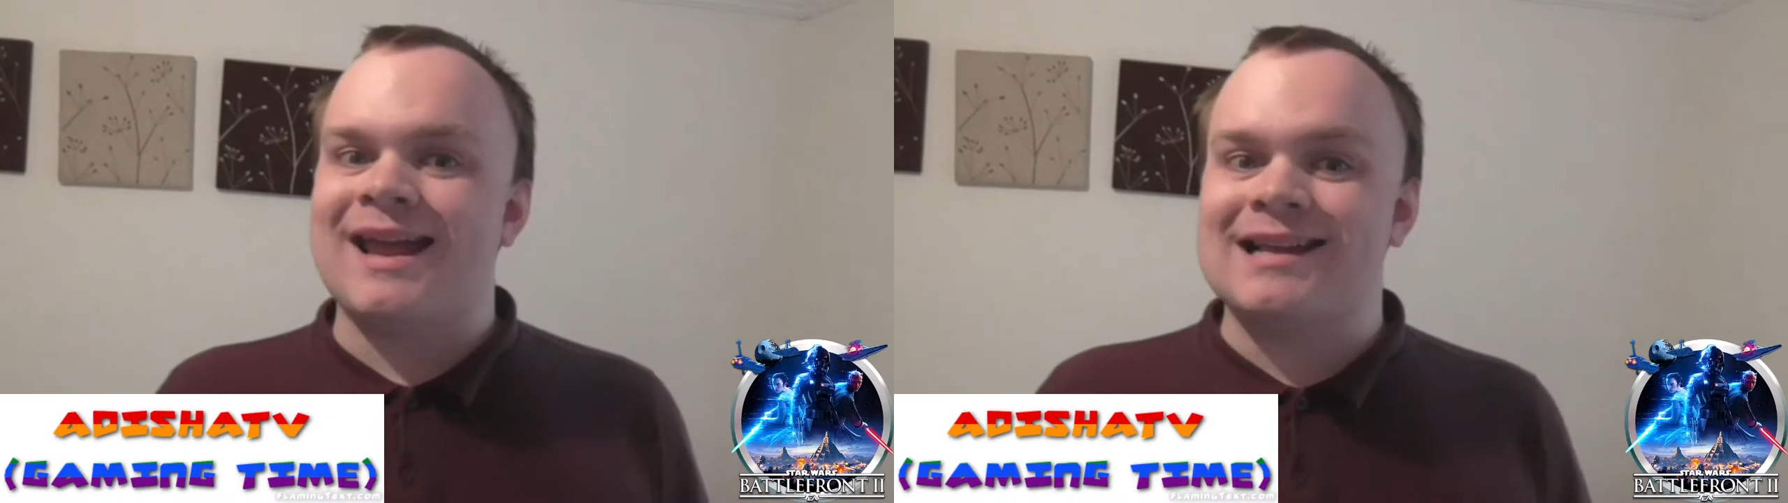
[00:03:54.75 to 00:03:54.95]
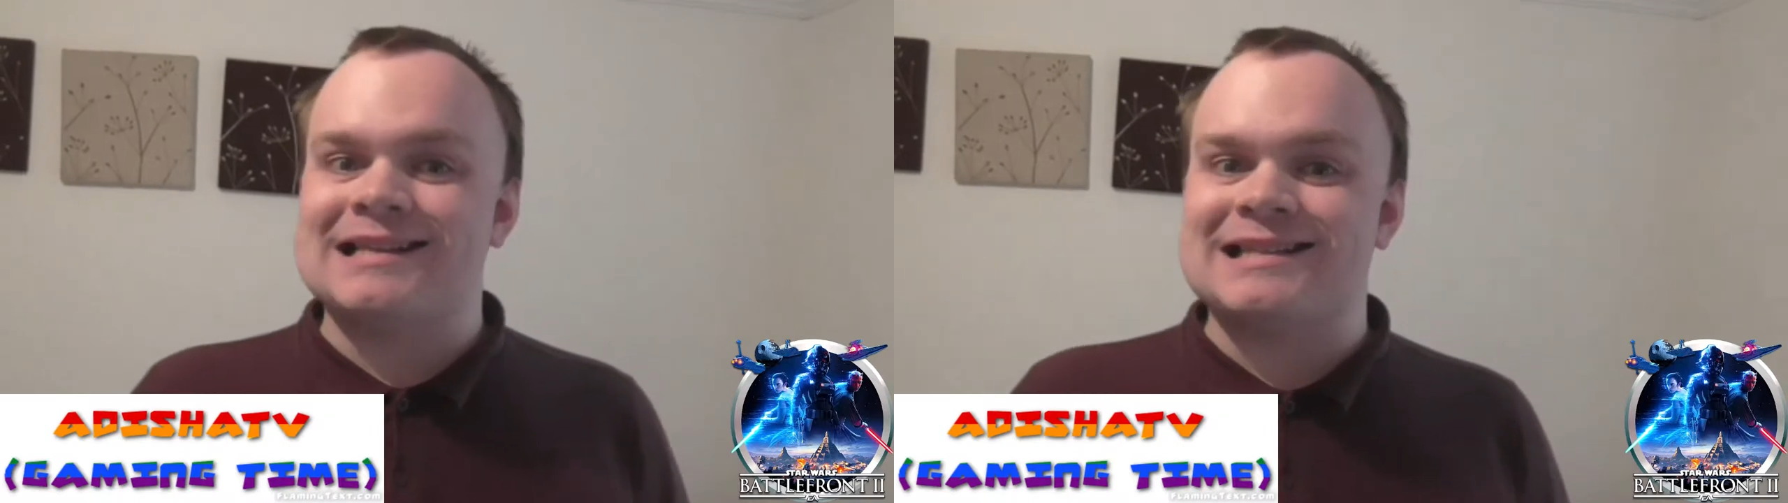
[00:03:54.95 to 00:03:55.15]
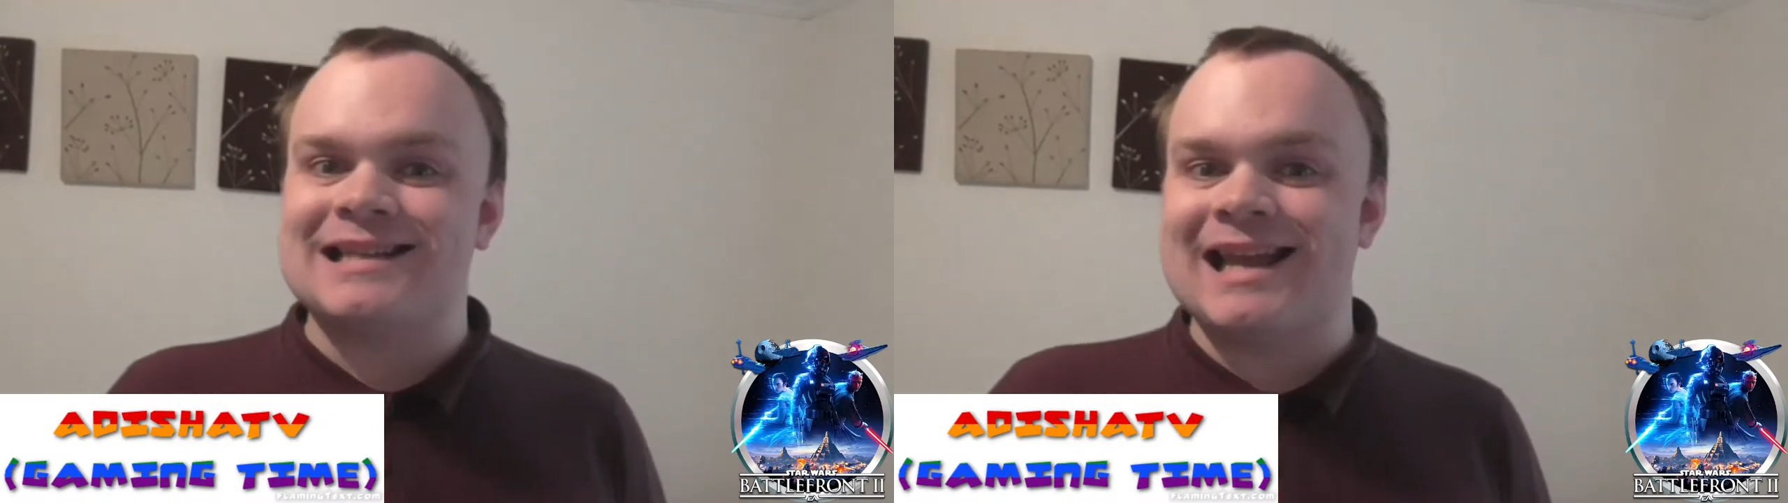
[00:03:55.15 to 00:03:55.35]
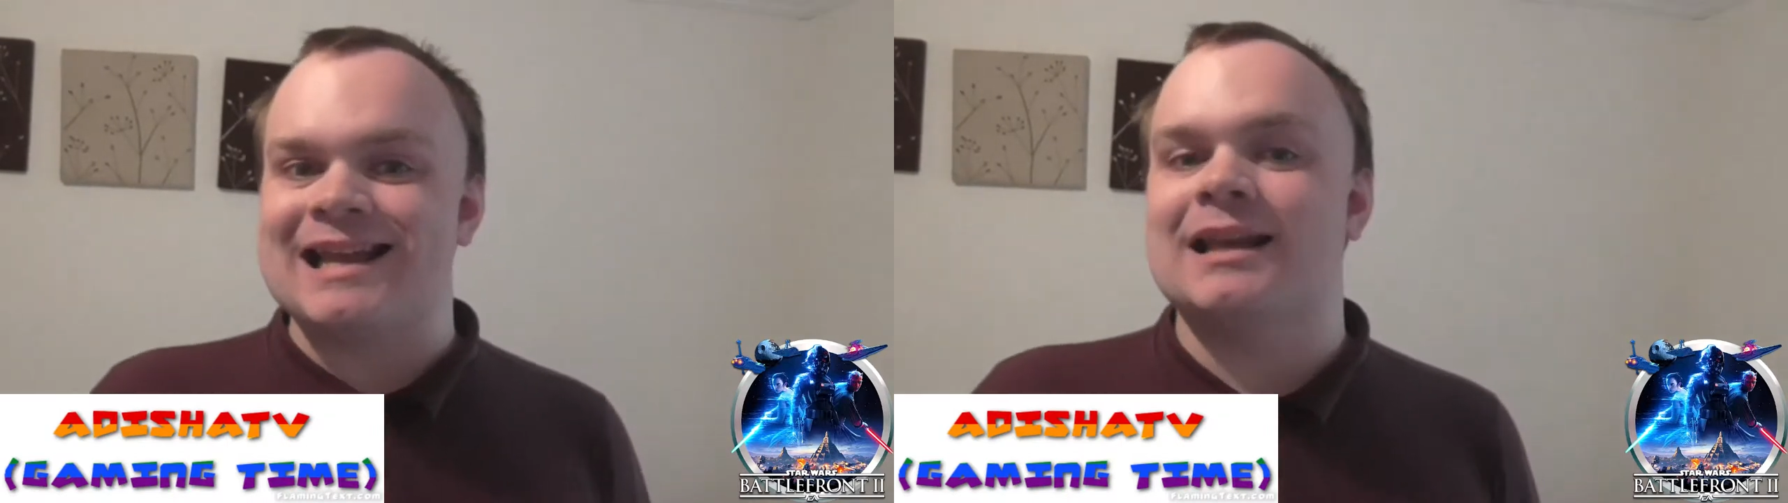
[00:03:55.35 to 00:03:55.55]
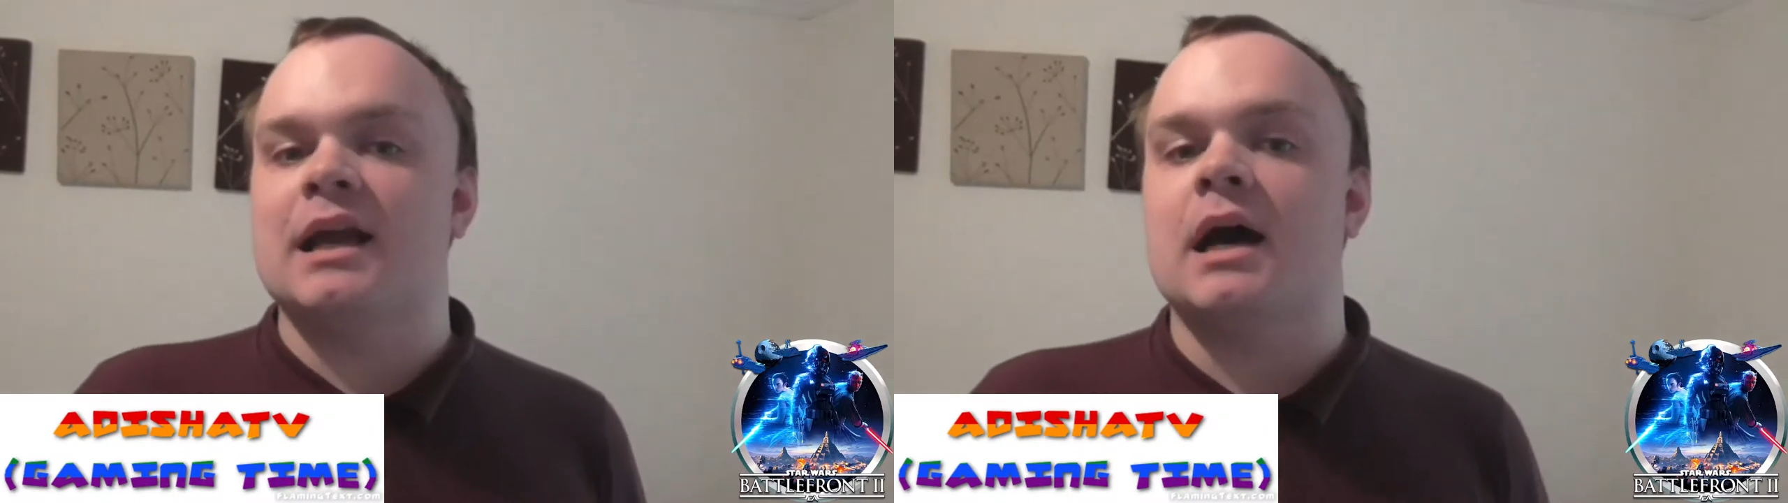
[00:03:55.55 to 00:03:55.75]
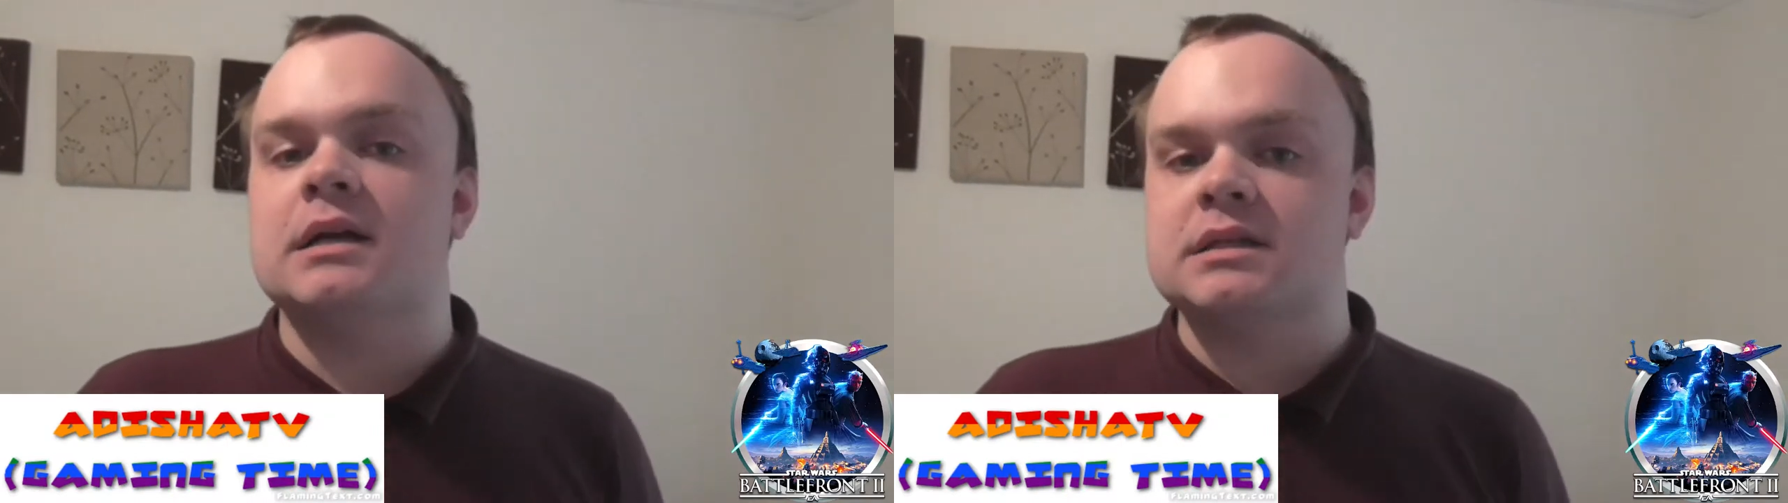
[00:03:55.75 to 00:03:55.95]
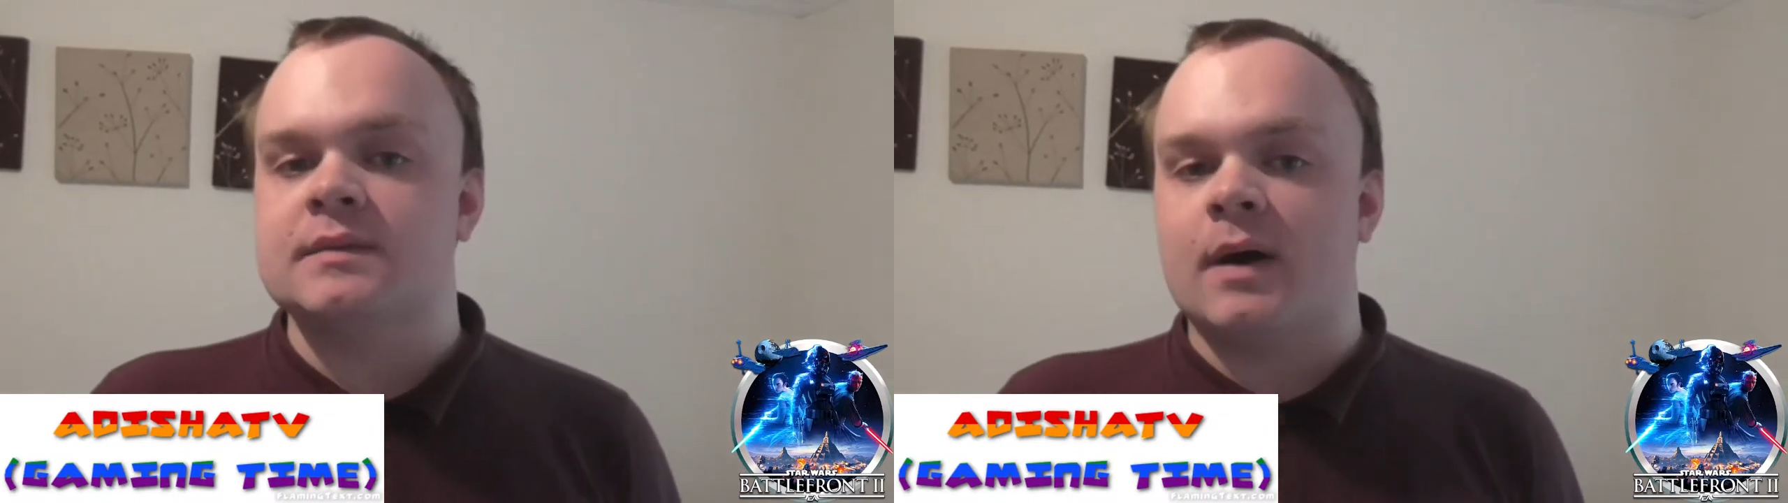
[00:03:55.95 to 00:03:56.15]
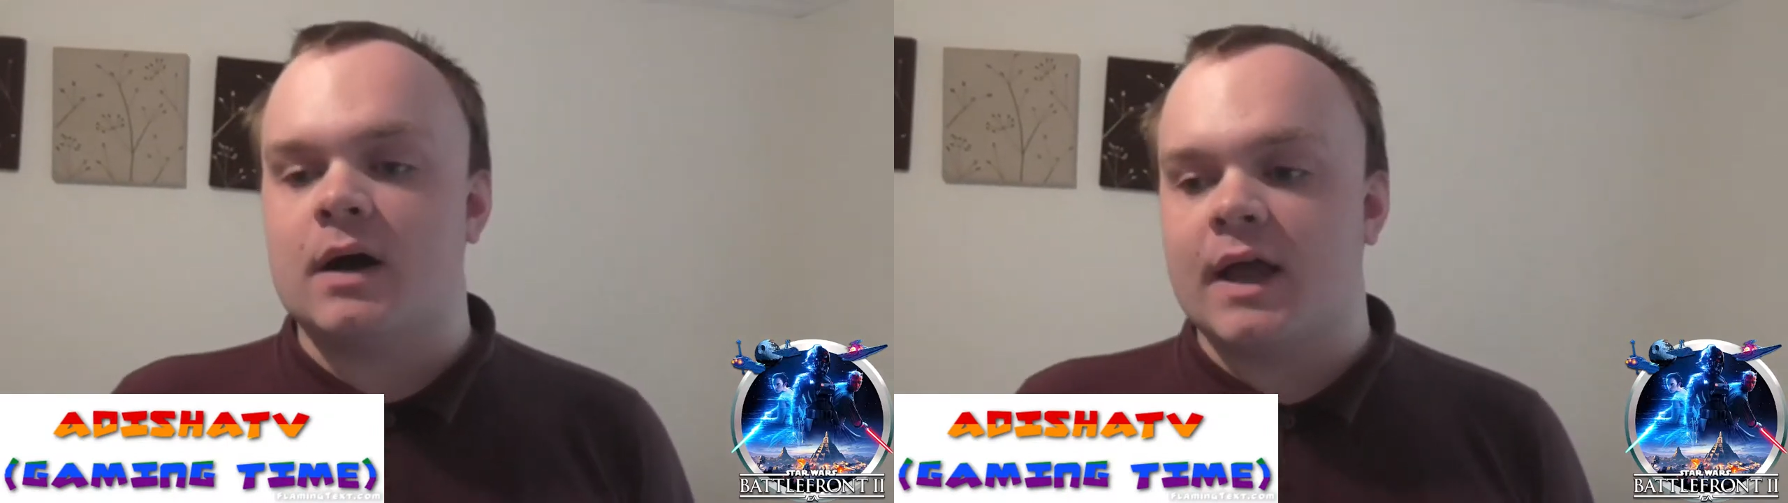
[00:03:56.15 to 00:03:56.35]
is in
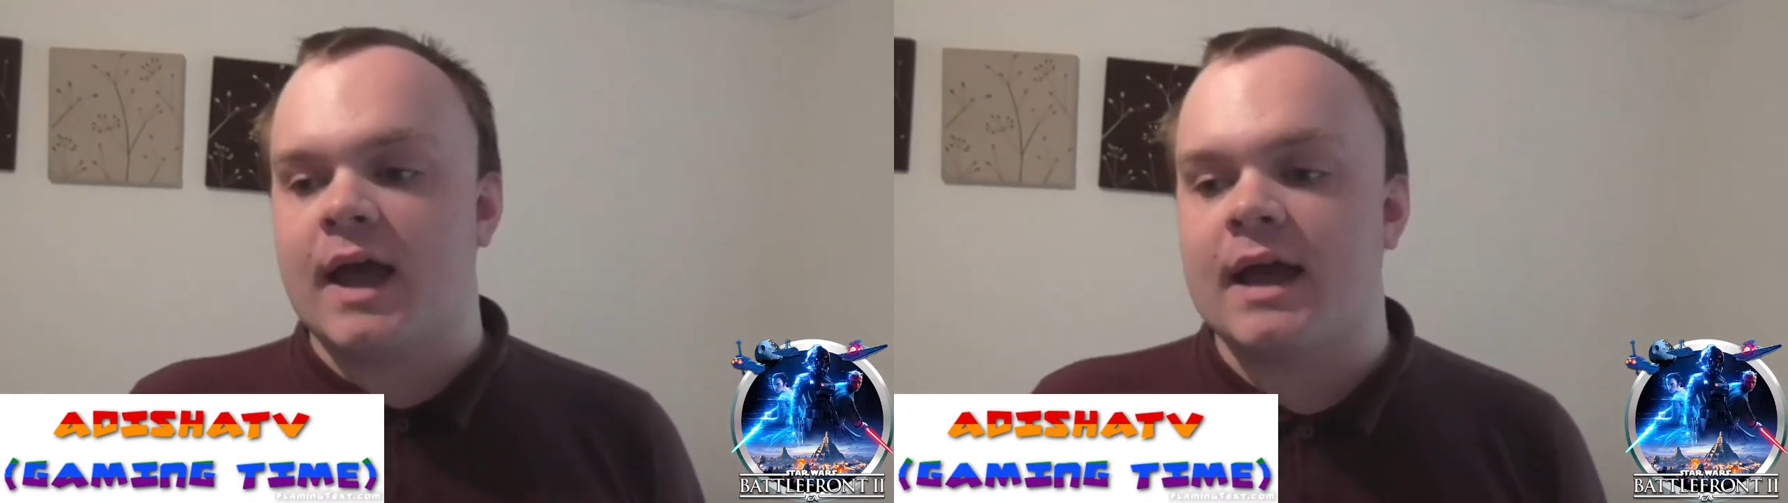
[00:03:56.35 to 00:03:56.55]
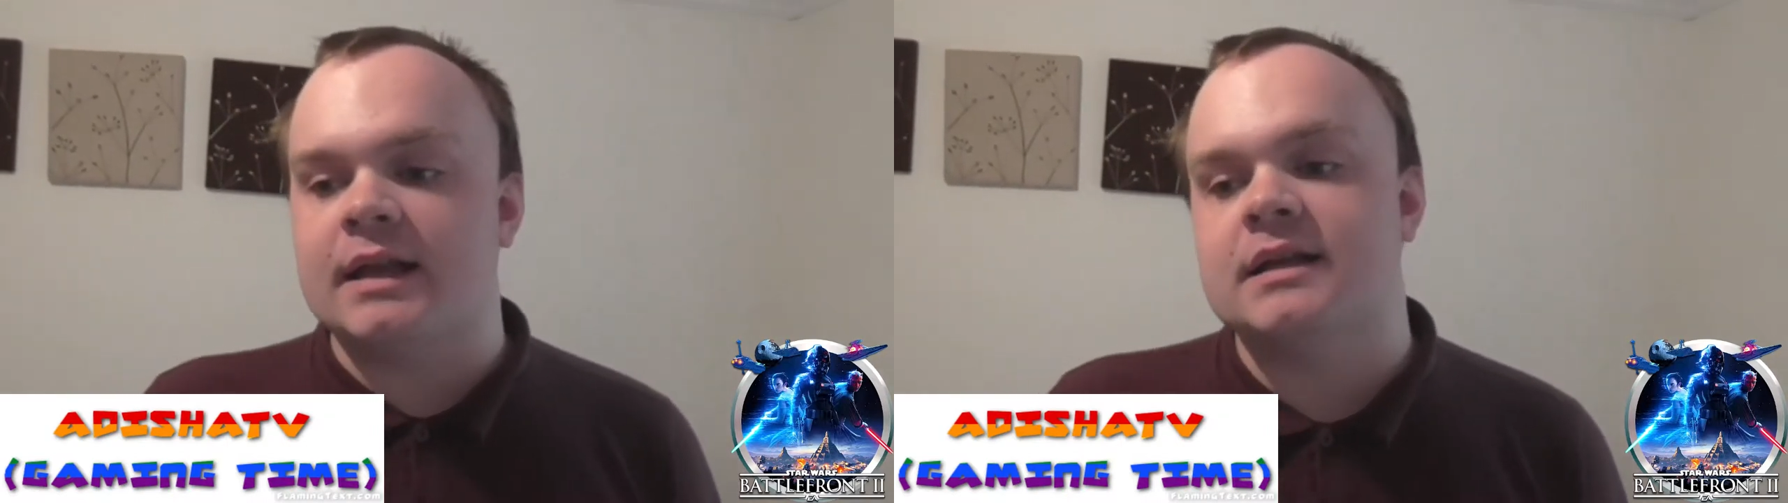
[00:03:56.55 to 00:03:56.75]
Custom Arcade.